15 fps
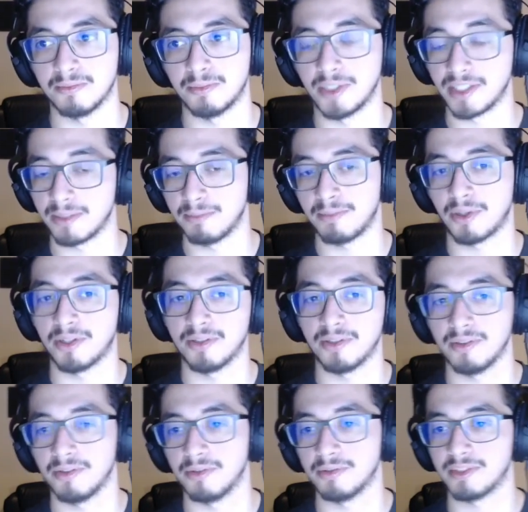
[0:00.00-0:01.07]
break
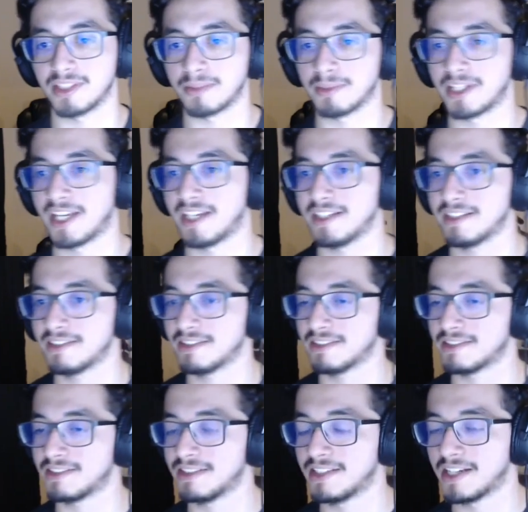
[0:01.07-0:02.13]
apart those like mechanics
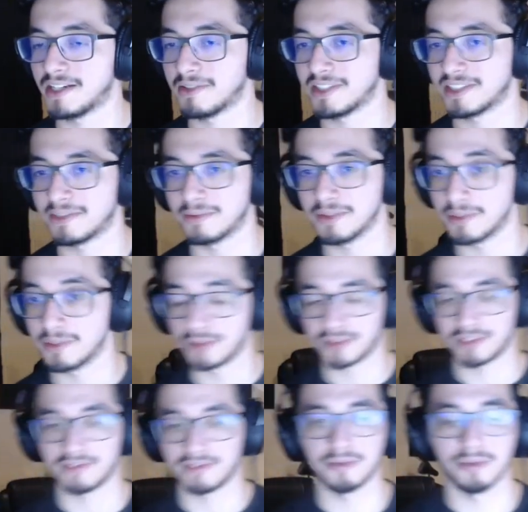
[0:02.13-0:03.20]
and see how I could really
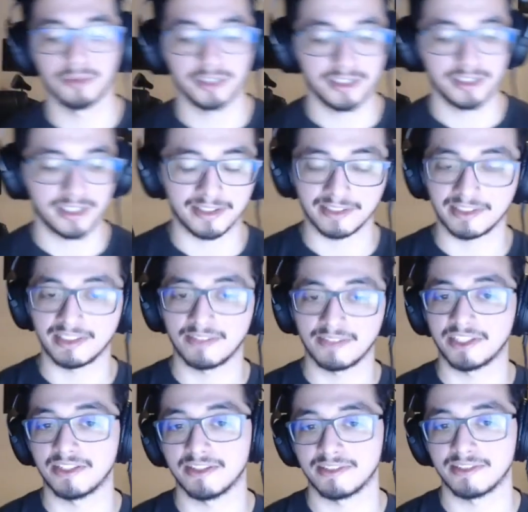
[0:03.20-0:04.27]
push them forward. And I think
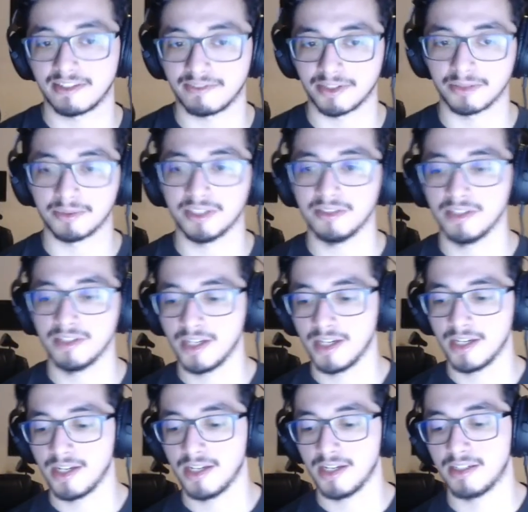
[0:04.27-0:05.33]
TFT does that very well.
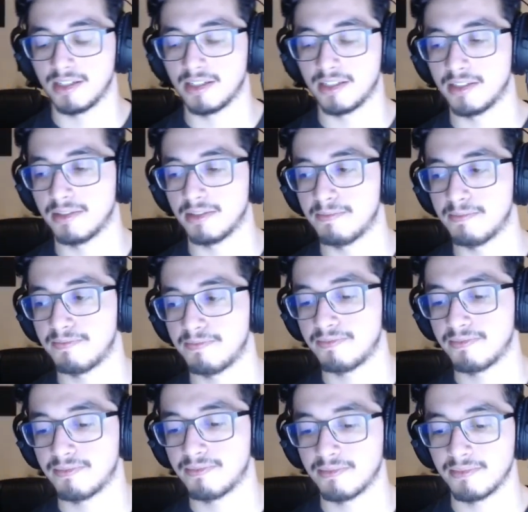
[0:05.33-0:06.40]

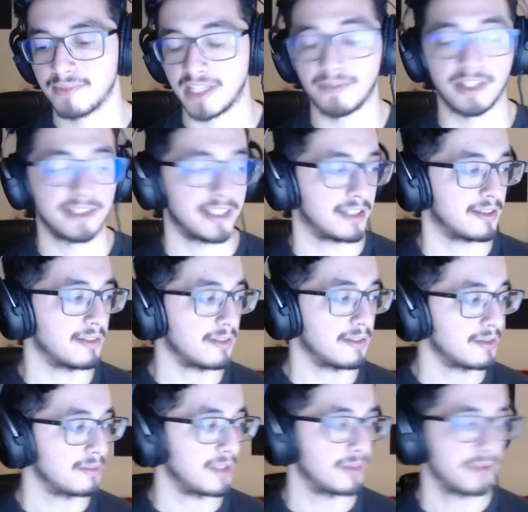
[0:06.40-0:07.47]
Teamfight
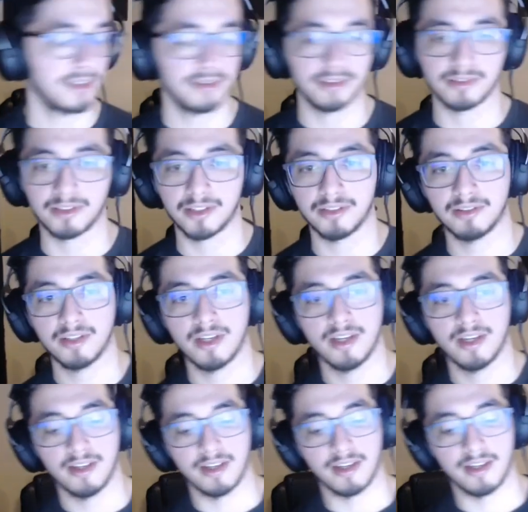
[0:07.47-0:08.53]
Tactics, by the way, just in case.
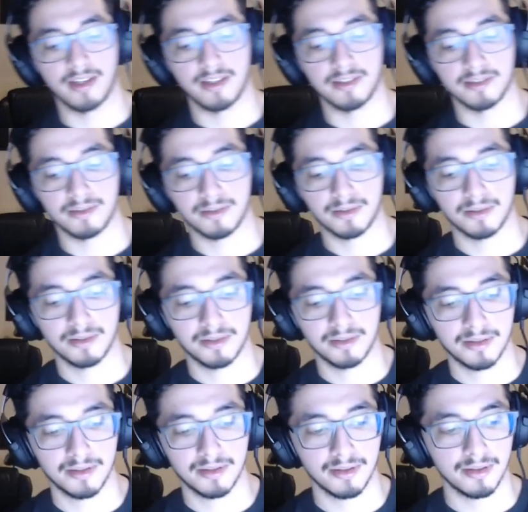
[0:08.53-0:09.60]
And
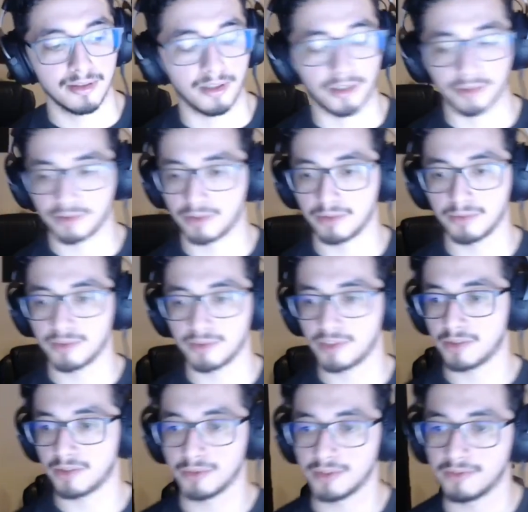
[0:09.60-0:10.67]
Hearthstone was
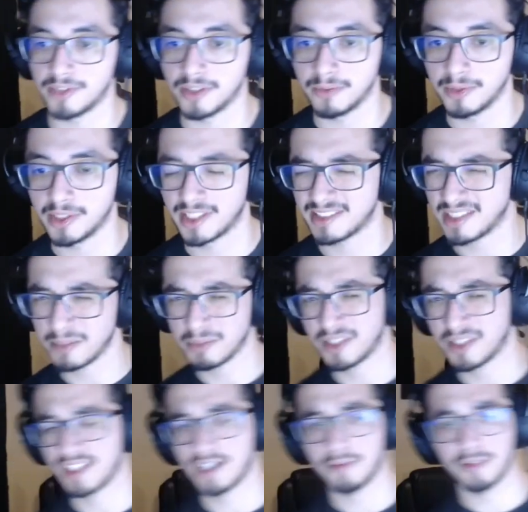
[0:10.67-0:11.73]
another really fun one. I stopped
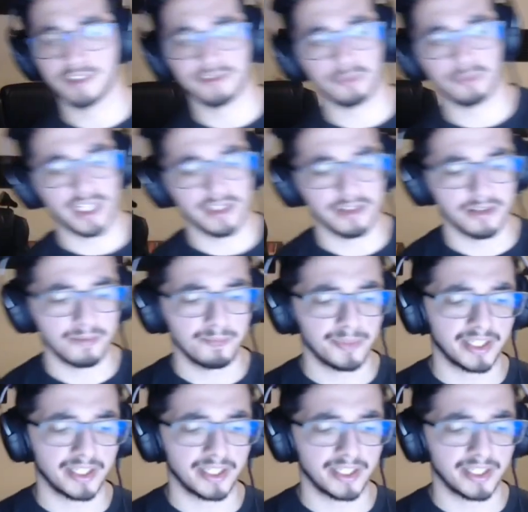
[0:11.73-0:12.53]
playing that one as well.